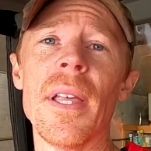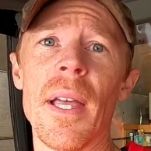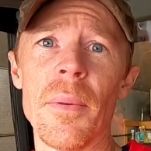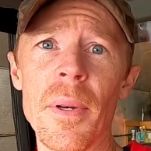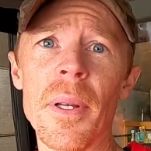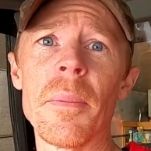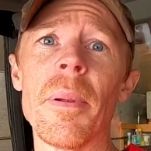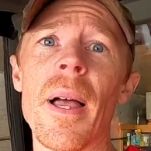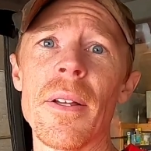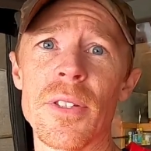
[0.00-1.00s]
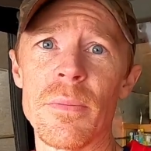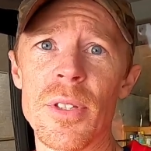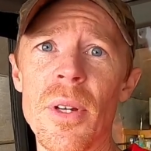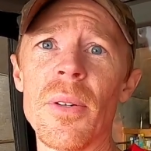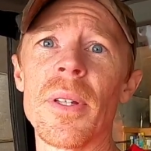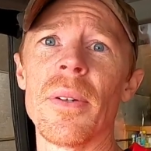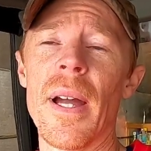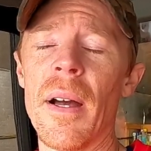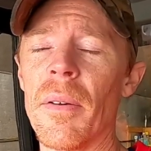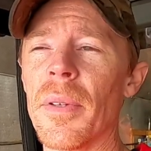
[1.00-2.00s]
and we're going to plow some stony
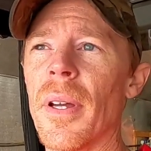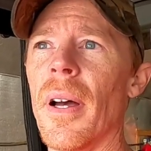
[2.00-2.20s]
ground.